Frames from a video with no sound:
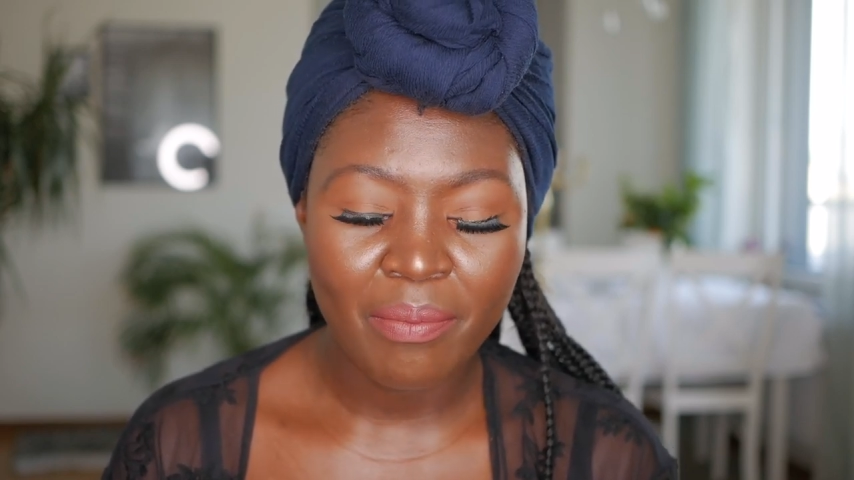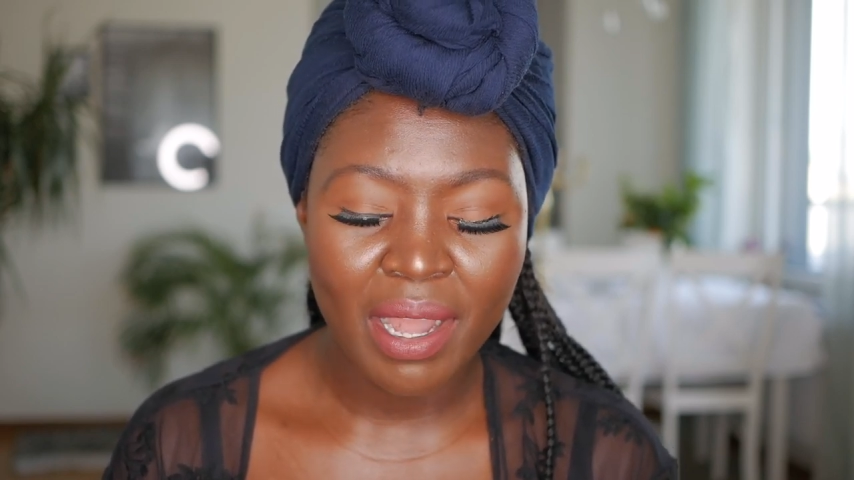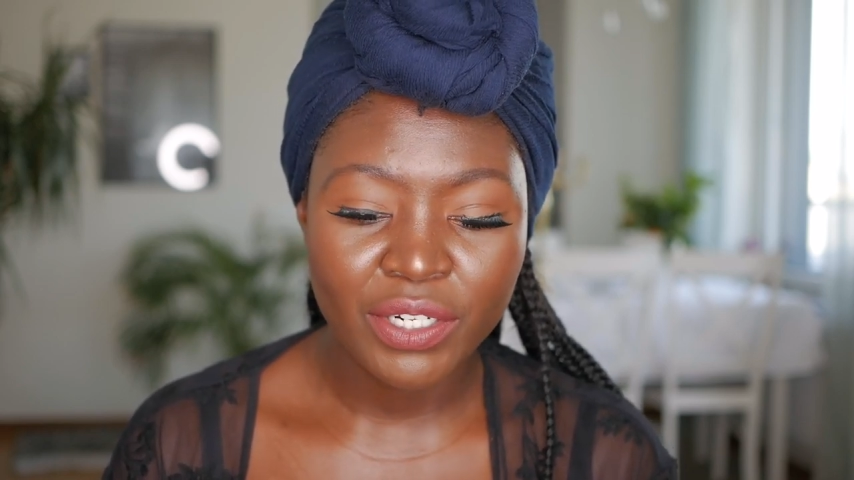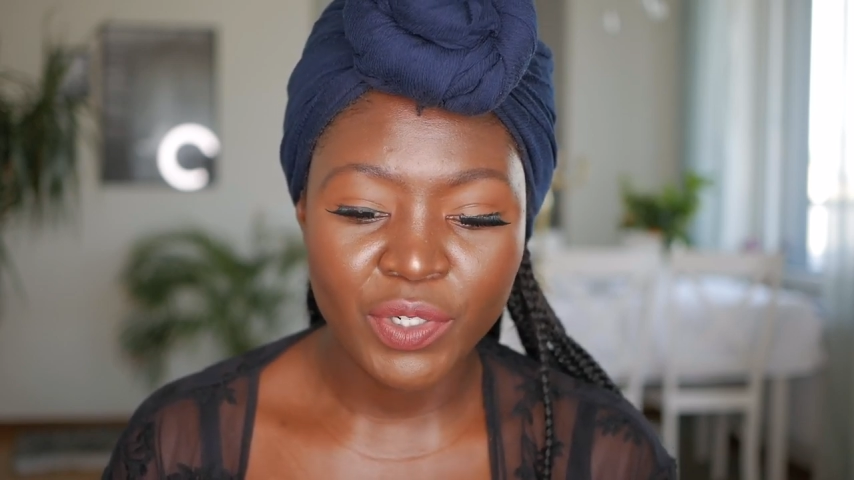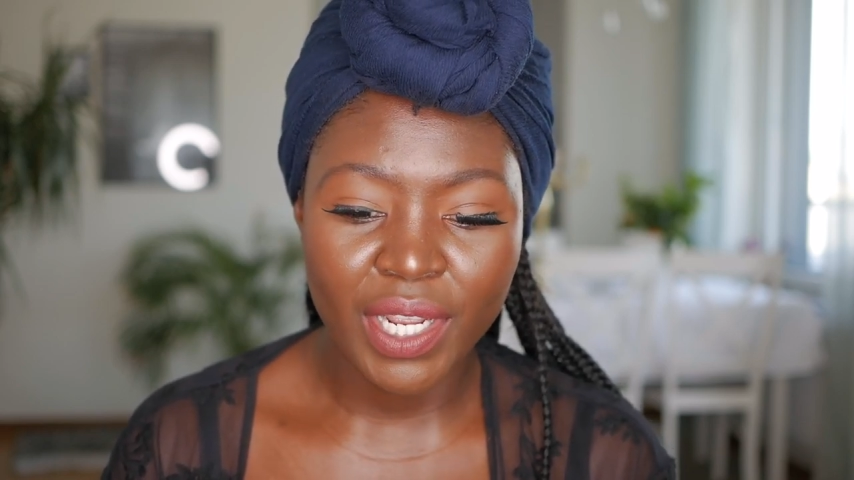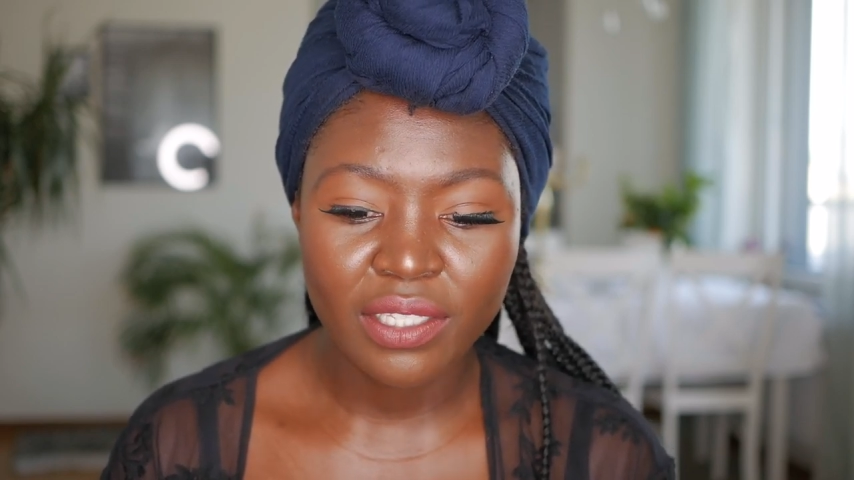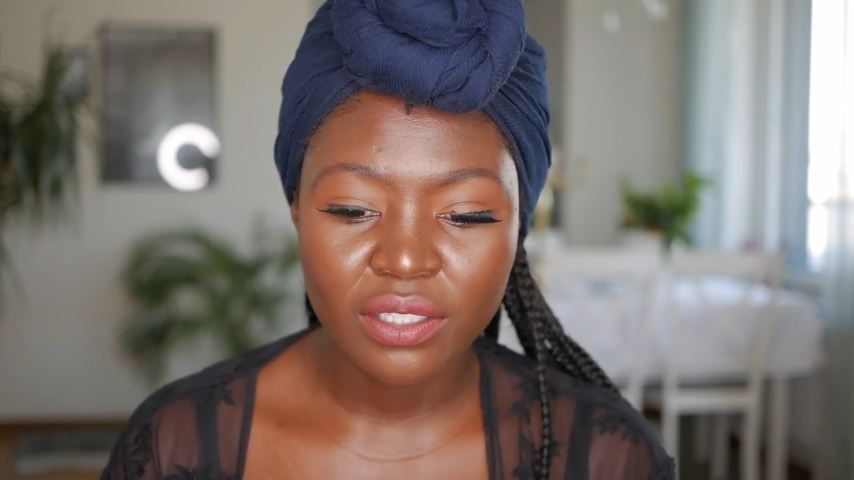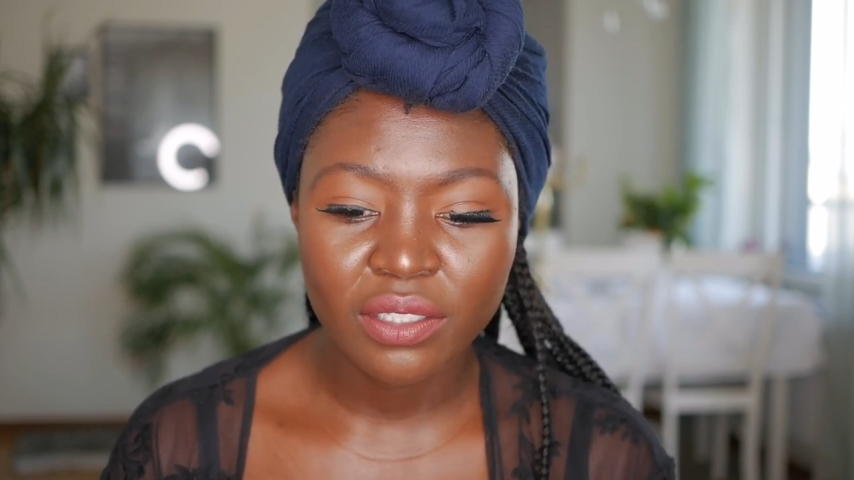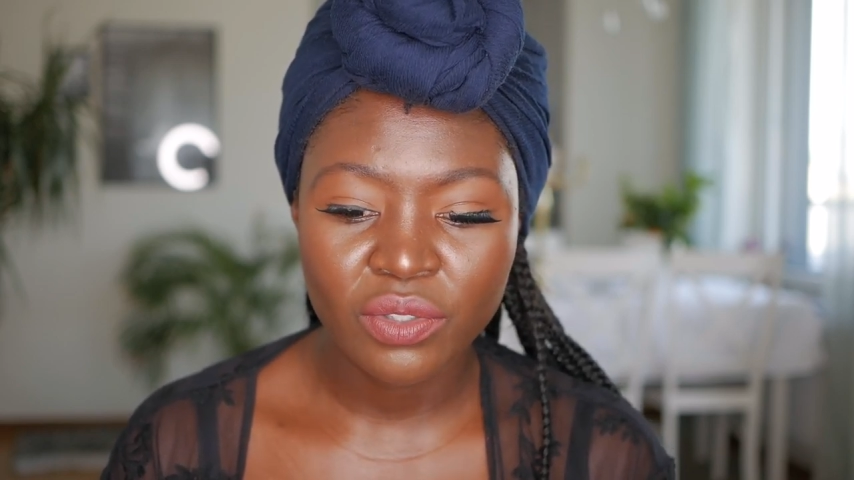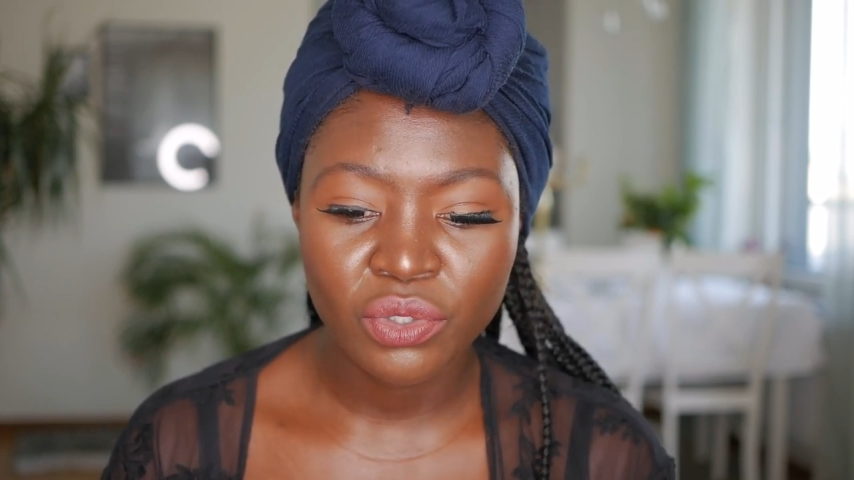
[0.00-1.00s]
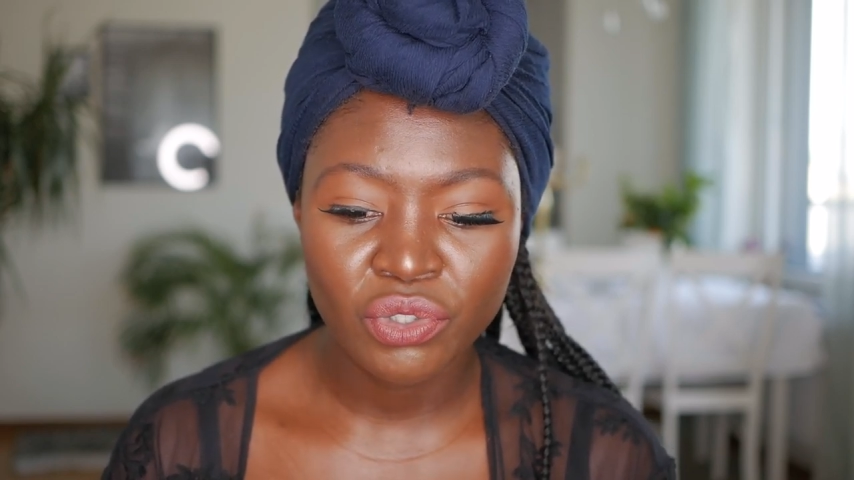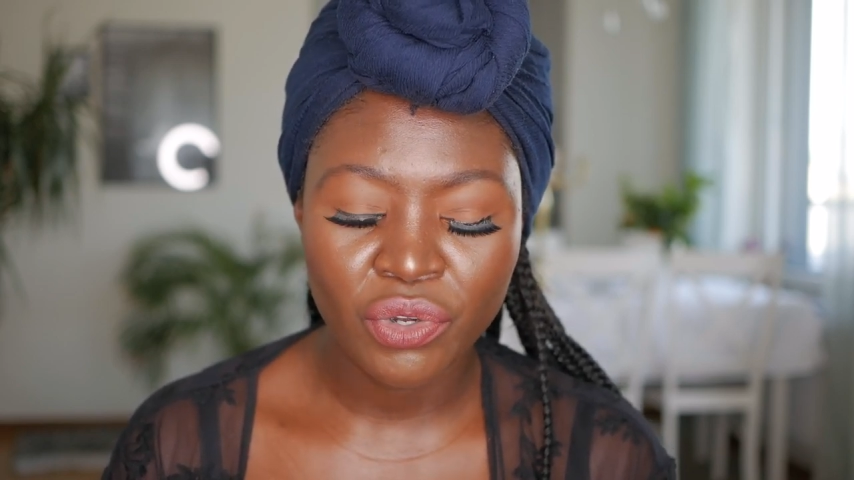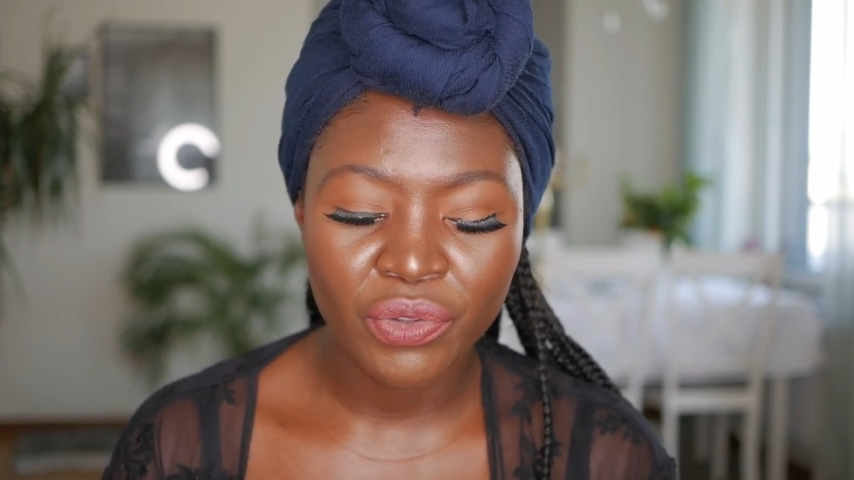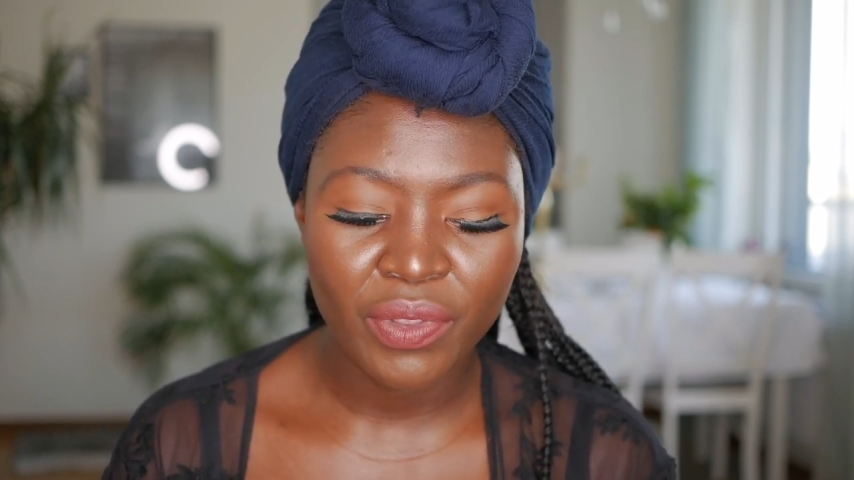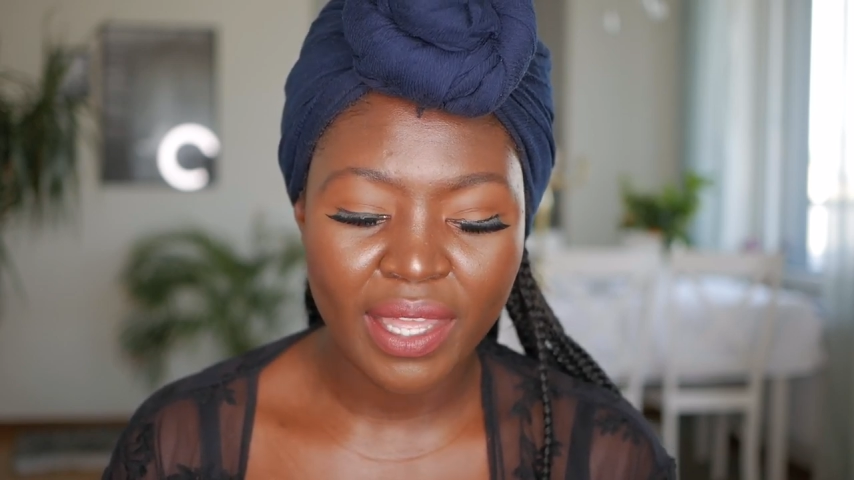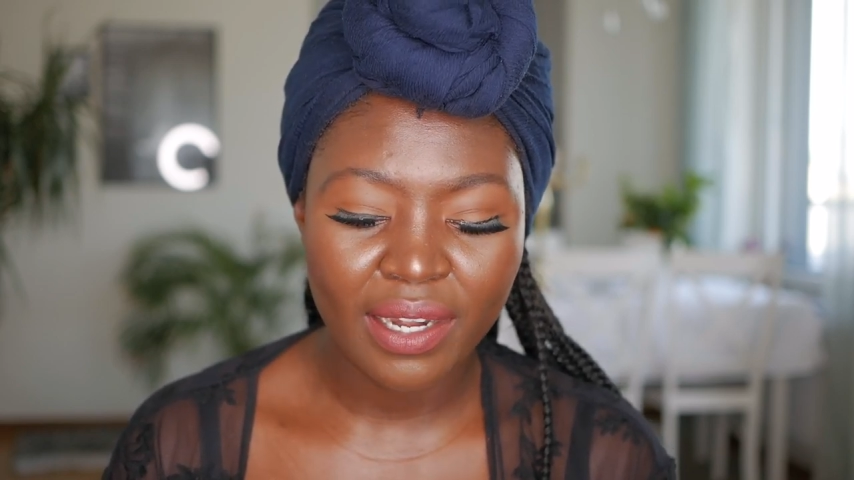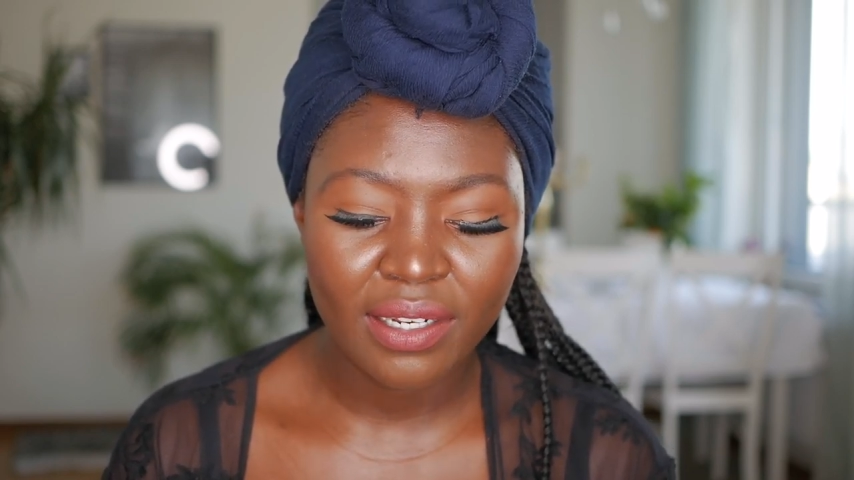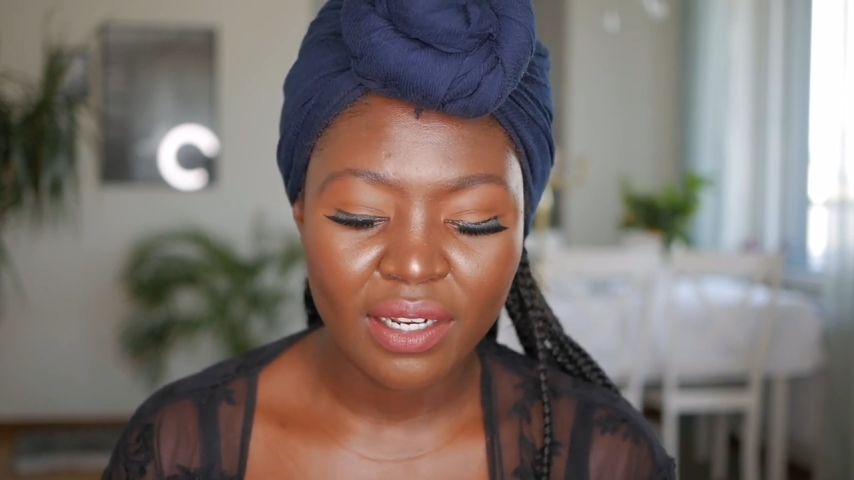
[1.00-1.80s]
man tries to show you that